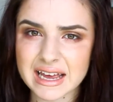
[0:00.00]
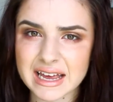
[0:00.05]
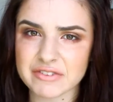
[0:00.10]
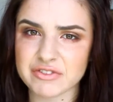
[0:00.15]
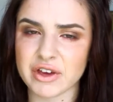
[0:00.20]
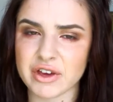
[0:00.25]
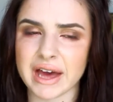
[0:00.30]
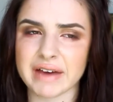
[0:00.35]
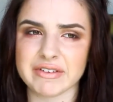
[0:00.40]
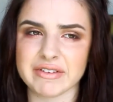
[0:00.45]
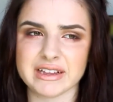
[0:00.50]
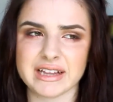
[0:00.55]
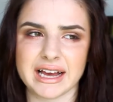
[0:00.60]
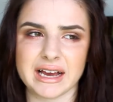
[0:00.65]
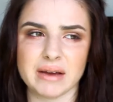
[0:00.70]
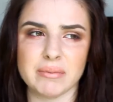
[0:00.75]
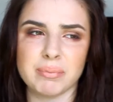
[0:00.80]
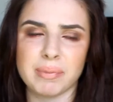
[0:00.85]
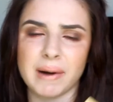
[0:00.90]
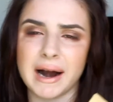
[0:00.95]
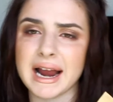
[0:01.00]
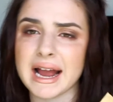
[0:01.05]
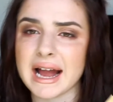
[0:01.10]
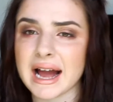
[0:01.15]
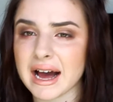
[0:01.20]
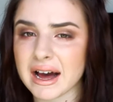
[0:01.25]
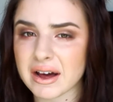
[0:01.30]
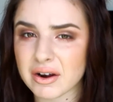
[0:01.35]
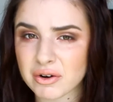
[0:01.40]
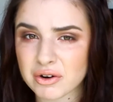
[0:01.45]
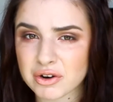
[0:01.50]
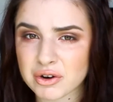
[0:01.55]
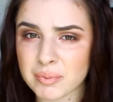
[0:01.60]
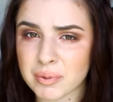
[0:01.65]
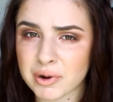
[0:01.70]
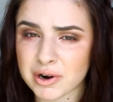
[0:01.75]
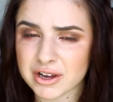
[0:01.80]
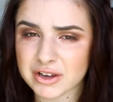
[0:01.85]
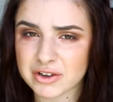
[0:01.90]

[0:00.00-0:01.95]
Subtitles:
If you're having like a breakout on your body,